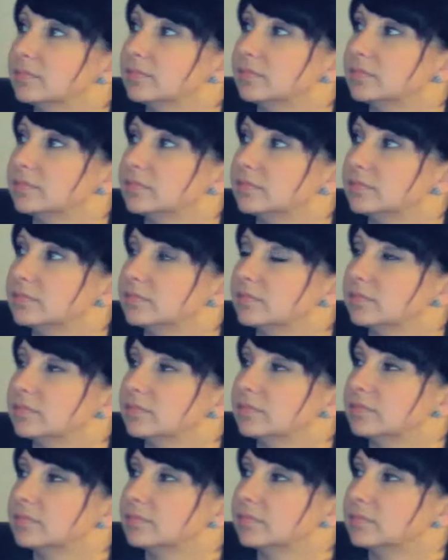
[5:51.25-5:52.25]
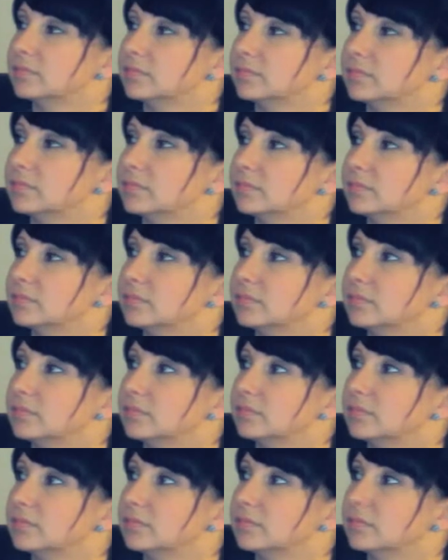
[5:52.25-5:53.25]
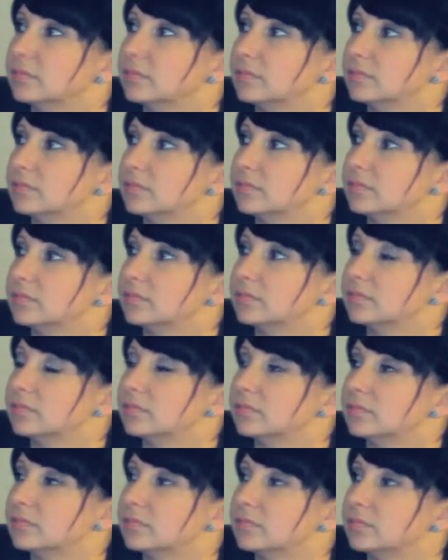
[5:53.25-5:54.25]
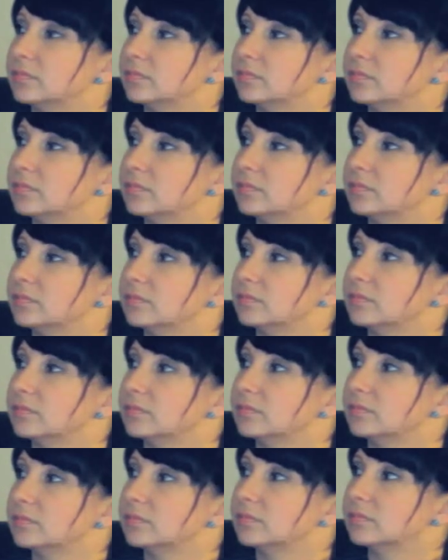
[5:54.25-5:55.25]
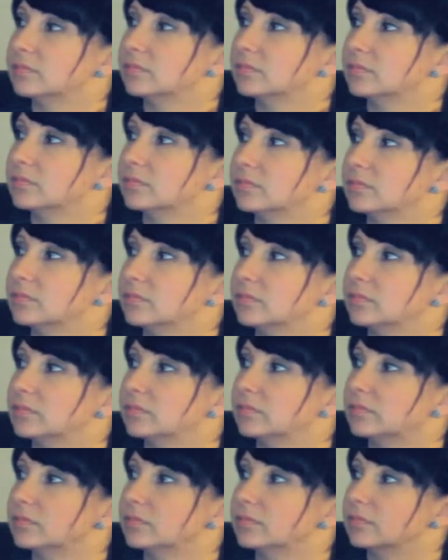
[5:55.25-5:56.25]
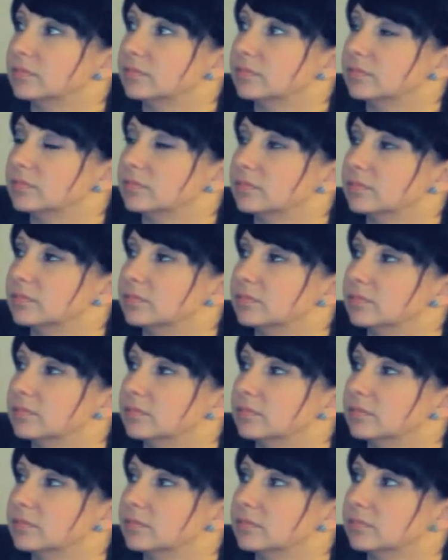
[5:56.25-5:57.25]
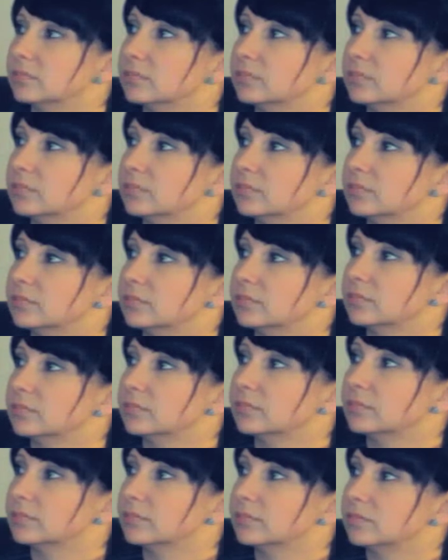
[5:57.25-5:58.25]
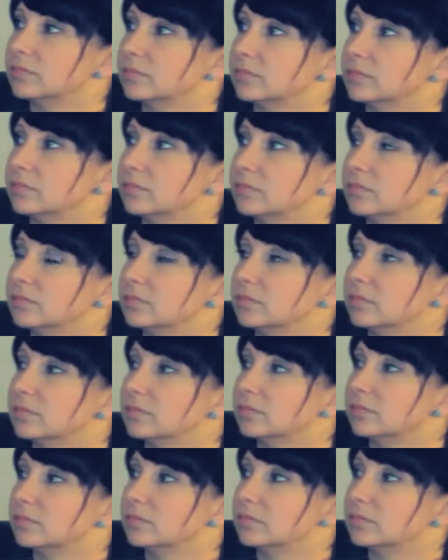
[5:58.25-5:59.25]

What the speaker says: [no speech]